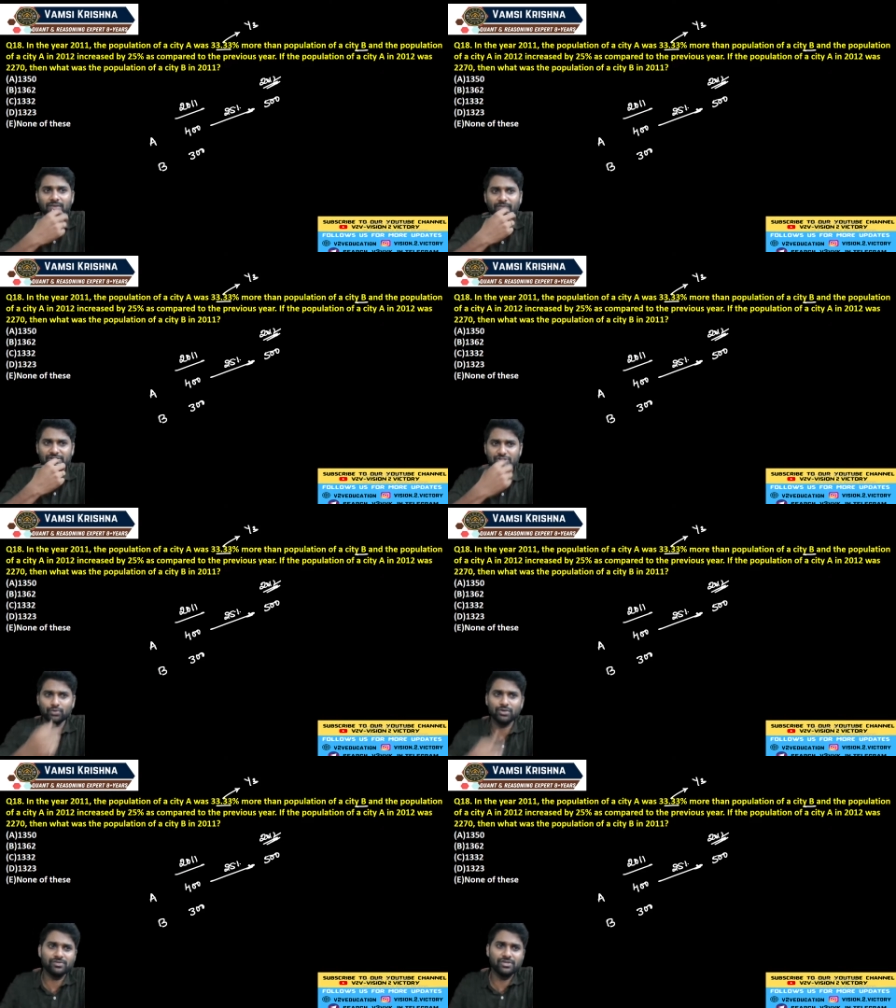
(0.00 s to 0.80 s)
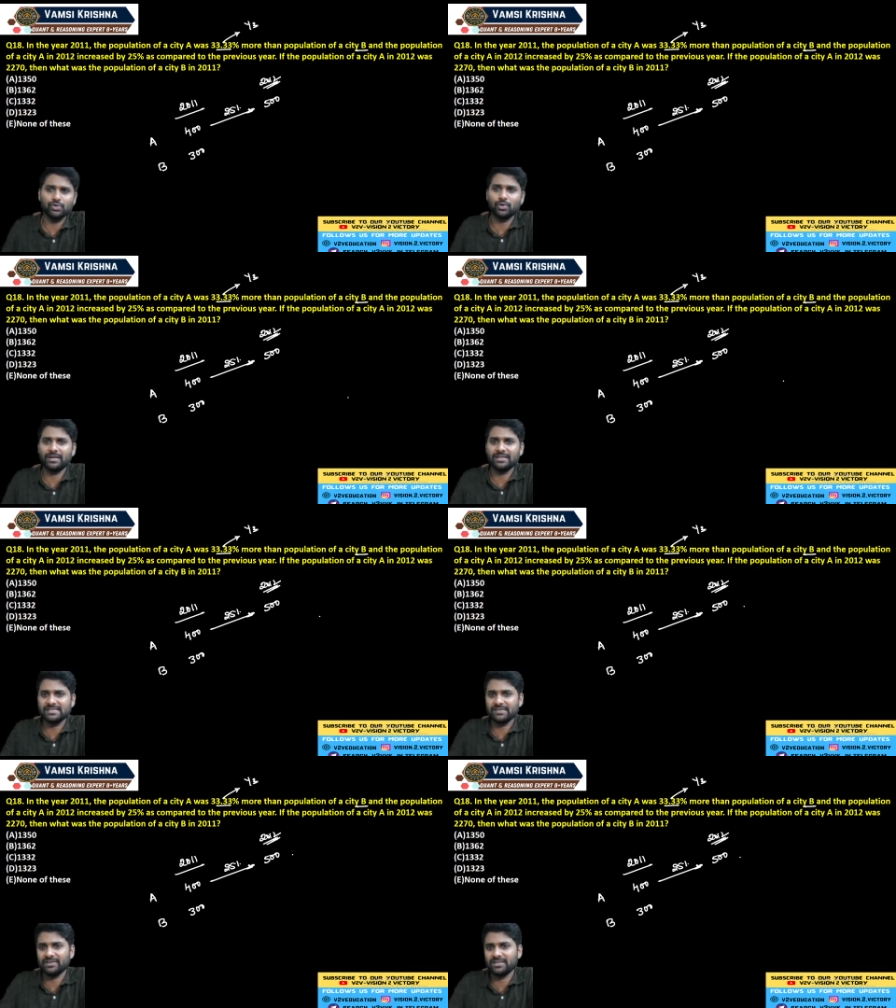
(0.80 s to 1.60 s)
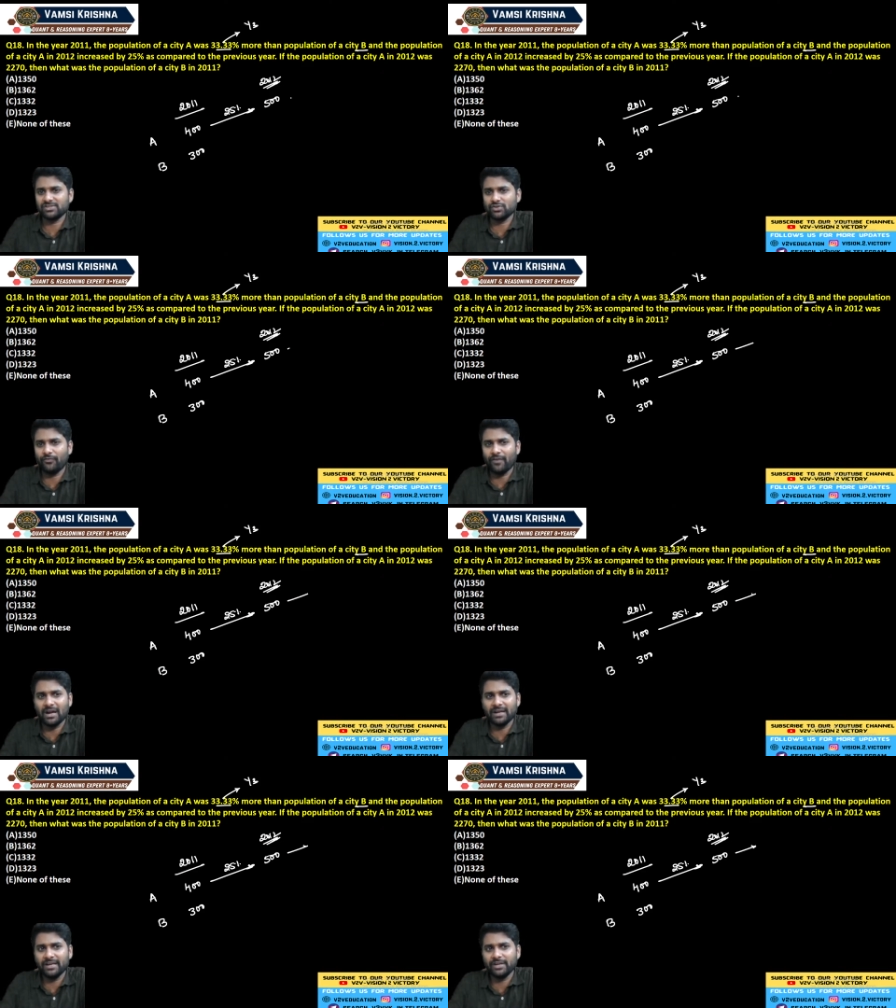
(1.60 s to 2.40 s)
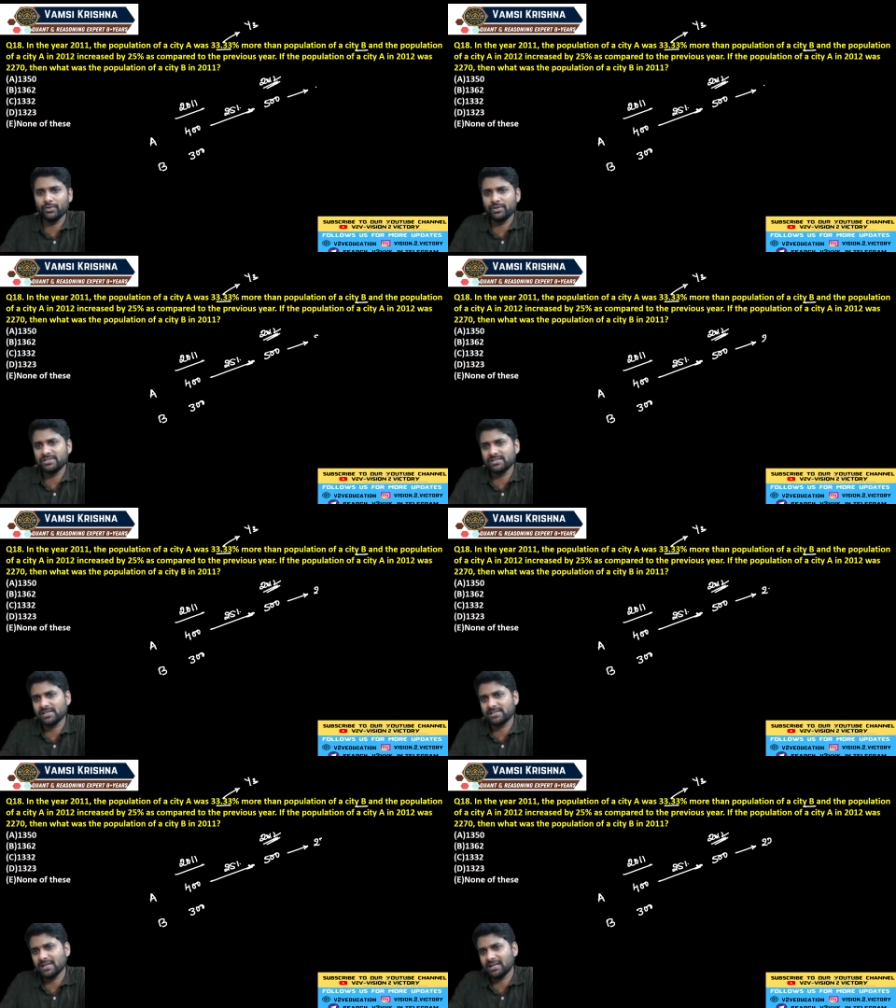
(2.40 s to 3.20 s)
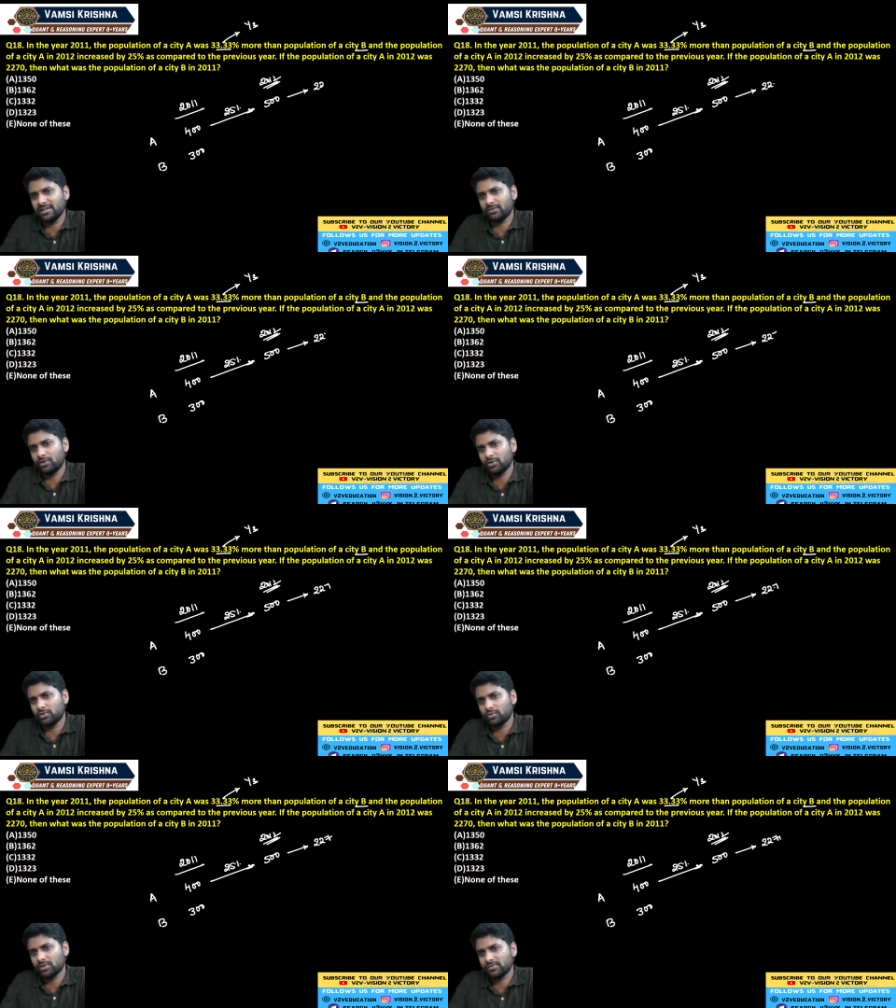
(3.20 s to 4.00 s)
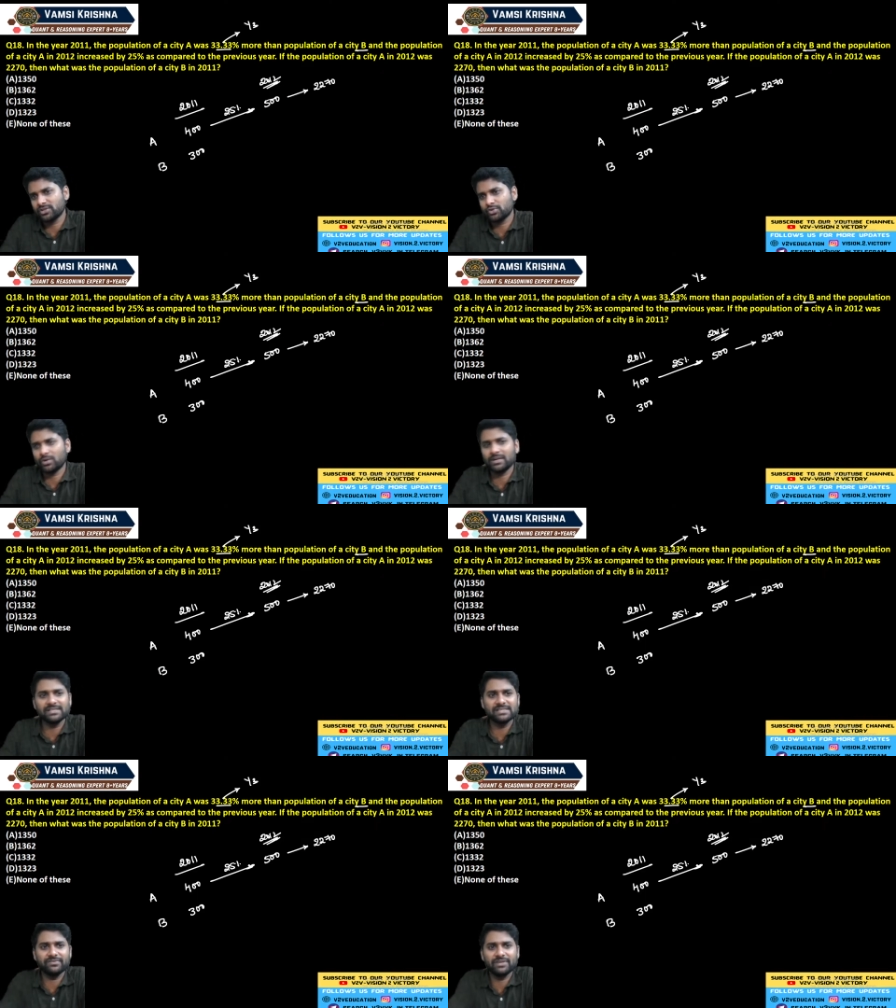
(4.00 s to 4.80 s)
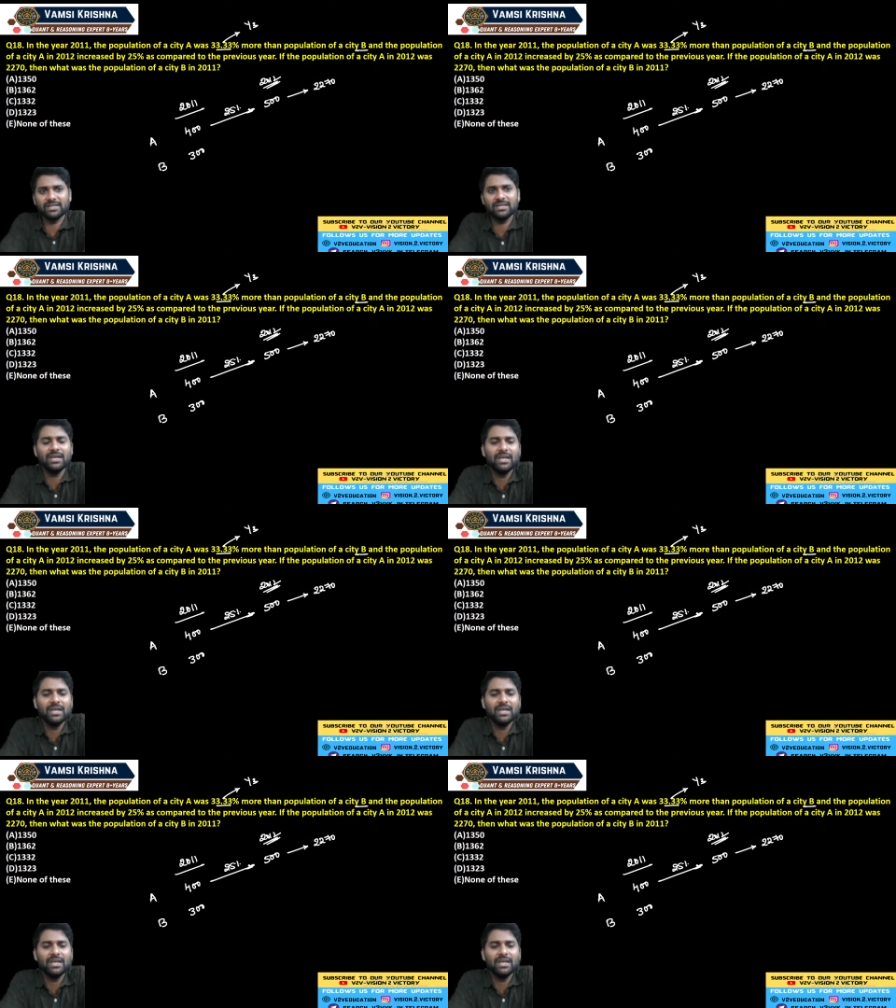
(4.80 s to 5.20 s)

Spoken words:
Was 2270. So 500 units is exactly equal to 2270.